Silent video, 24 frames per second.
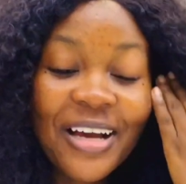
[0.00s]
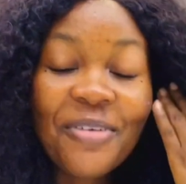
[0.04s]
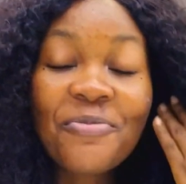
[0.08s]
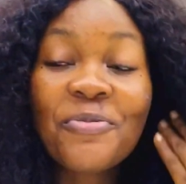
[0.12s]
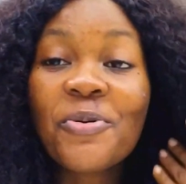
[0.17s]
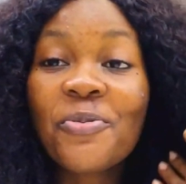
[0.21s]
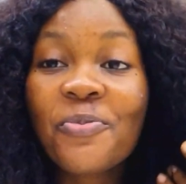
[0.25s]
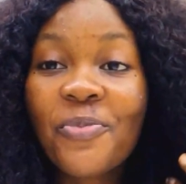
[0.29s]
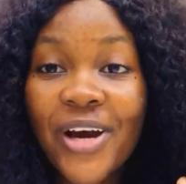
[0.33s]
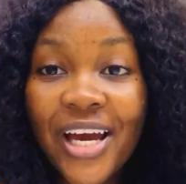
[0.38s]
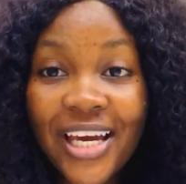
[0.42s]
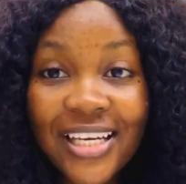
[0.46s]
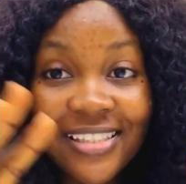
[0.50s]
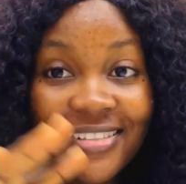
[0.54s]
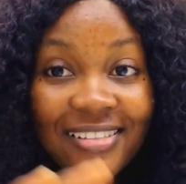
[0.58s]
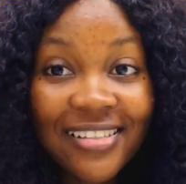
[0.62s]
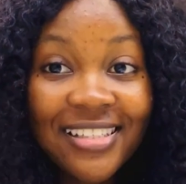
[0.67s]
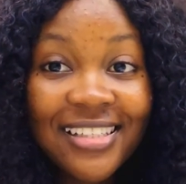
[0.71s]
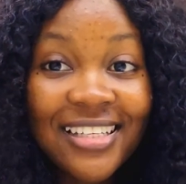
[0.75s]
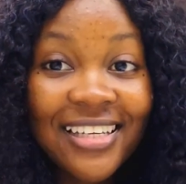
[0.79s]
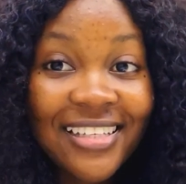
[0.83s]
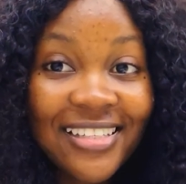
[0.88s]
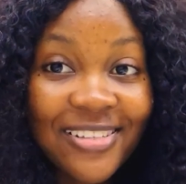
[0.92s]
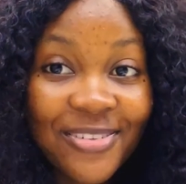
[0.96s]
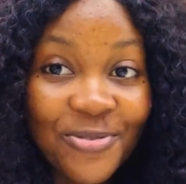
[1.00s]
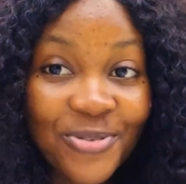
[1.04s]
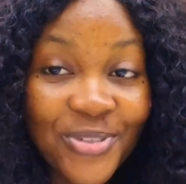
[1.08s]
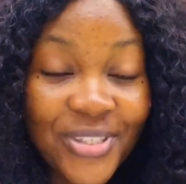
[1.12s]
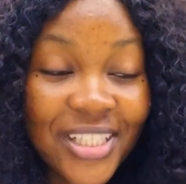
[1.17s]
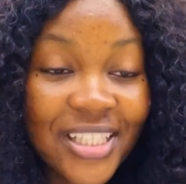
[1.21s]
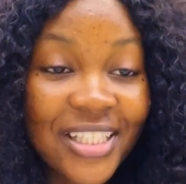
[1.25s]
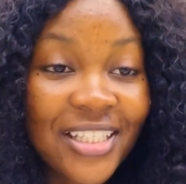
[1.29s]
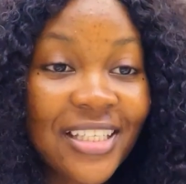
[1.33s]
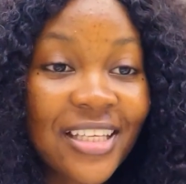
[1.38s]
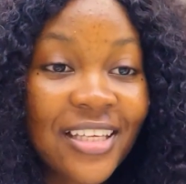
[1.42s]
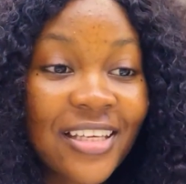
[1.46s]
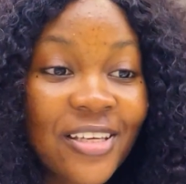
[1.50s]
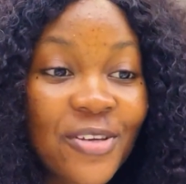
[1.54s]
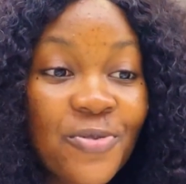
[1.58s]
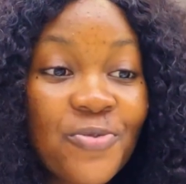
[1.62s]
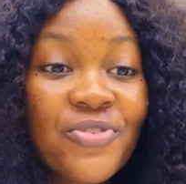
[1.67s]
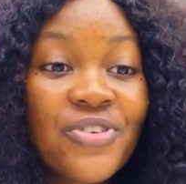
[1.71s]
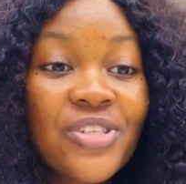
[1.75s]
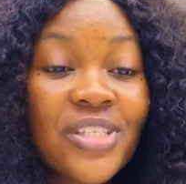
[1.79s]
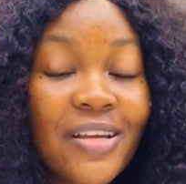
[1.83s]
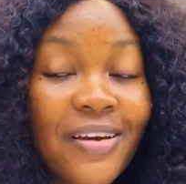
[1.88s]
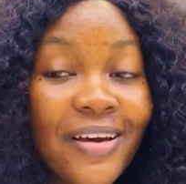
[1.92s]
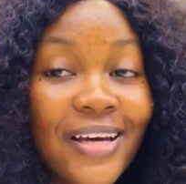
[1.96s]
People are interested with
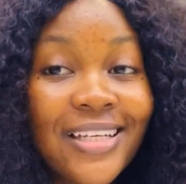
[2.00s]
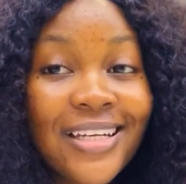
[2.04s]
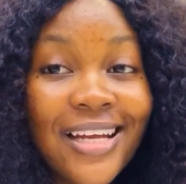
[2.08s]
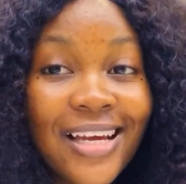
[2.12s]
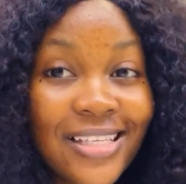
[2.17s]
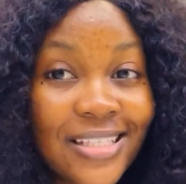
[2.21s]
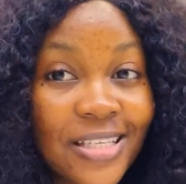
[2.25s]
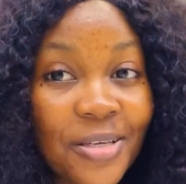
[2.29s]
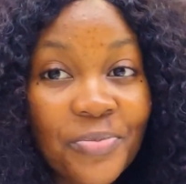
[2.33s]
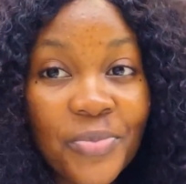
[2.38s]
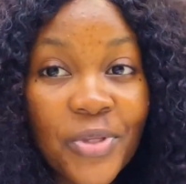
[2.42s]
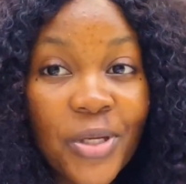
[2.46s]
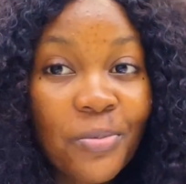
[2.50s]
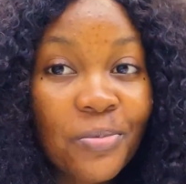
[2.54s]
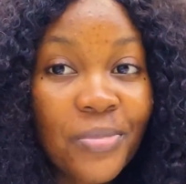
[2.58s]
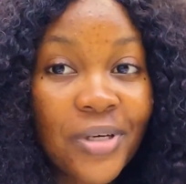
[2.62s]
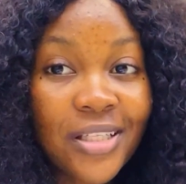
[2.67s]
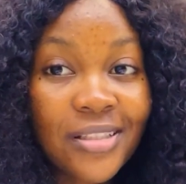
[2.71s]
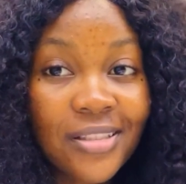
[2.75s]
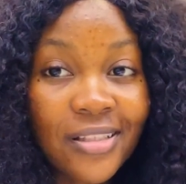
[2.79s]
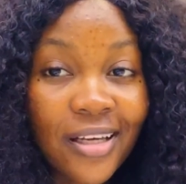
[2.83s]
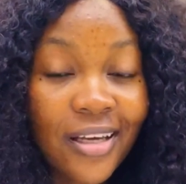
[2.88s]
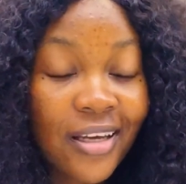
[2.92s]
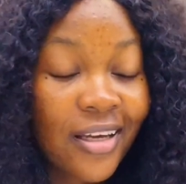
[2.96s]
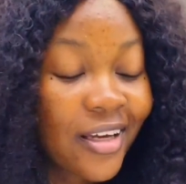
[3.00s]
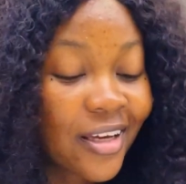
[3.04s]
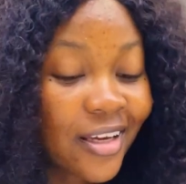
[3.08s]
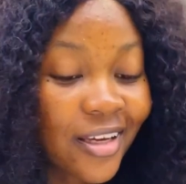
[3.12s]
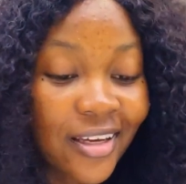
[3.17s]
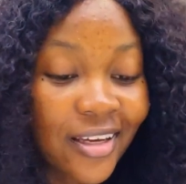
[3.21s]
if it's around that September time,